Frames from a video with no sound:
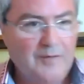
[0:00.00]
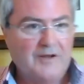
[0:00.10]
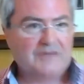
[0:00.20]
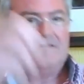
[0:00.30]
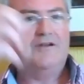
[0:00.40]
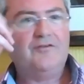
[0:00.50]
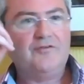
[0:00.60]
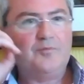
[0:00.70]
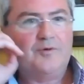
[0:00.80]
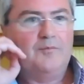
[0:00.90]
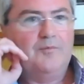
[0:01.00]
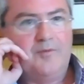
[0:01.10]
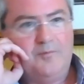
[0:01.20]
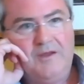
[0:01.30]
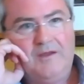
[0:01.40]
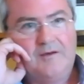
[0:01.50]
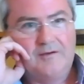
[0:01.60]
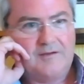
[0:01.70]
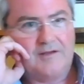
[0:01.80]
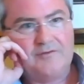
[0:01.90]
imagination, probably me
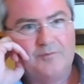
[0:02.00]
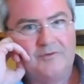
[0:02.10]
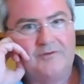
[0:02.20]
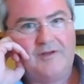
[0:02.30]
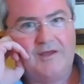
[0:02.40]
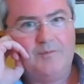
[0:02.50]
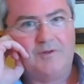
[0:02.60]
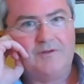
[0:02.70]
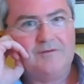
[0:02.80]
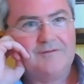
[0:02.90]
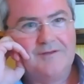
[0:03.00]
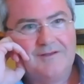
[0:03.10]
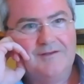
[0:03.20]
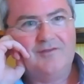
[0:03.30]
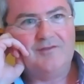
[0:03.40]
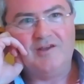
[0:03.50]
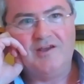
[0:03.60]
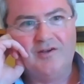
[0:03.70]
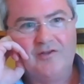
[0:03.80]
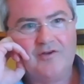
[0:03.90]
at some other table, listening
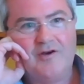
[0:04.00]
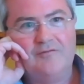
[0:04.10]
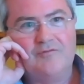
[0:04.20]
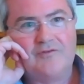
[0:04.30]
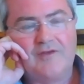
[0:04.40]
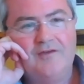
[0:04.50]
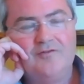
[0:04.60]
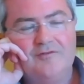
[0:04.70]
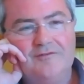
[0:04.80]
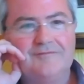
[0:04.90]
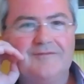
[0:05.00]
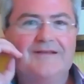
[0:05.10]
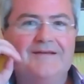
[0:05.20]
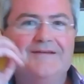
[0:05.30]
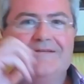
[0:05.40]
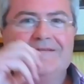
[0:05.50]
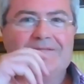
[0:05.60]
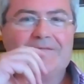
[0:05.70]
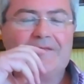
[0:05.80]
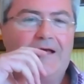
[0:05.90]
in on the conversation.
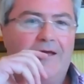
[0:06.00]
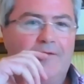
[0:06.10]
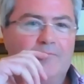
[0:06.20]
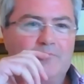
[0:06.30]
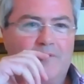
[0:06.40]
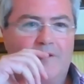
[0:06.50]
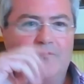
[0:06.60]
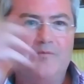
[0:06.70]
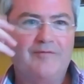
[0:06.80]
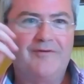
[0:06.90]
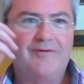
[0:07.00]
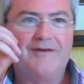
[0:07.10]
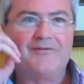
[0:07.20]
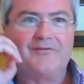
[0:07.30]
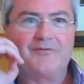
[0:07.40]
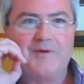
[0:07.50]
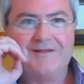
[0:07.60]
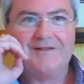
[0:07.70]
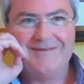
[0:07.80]
And probably my father as well.